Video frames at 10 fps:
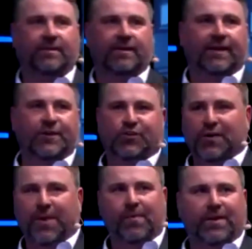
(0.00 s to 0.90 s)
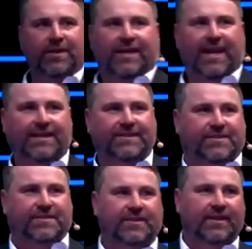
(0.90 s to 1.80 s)
it's trying to eat one of the
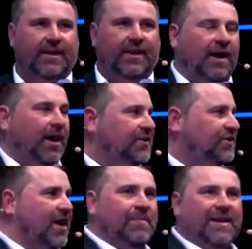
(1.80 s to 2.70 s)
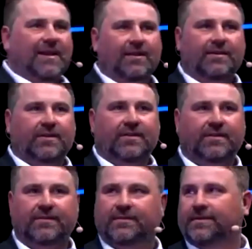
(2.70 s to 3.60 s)
kids, I'd say, I'm in London,
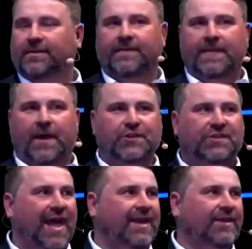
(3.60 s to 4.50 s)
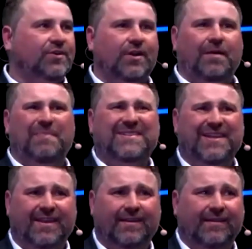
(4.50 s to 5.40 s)
on a stage, I'm
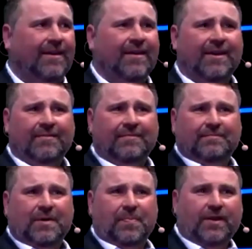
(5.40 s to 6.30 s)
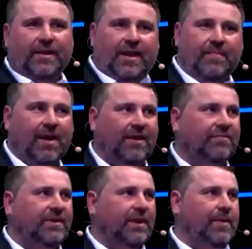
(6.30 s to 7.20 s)
busy. Pop it on an email, have a
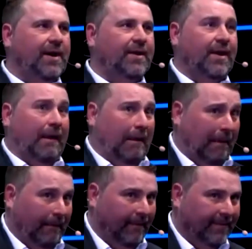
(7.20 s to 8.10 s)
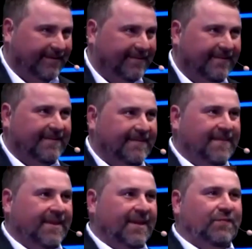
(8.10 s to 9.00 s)
think about it.
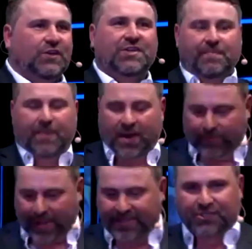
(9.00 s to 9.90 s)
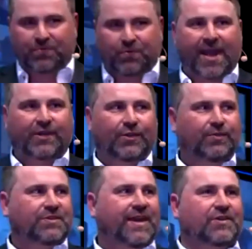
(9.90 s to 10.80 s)
If she said, by the way, there's some great news,
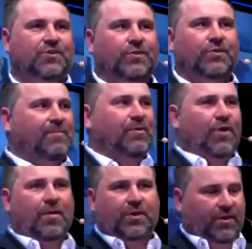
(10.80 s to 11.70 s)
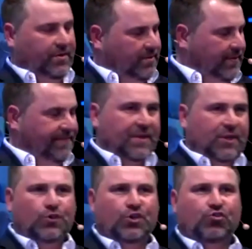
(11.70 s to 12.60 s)
the next door neighbour, Rob, can
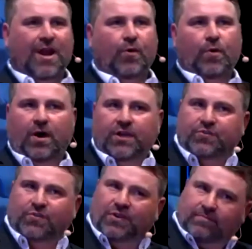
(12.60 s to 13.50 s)
use a tranquiliser and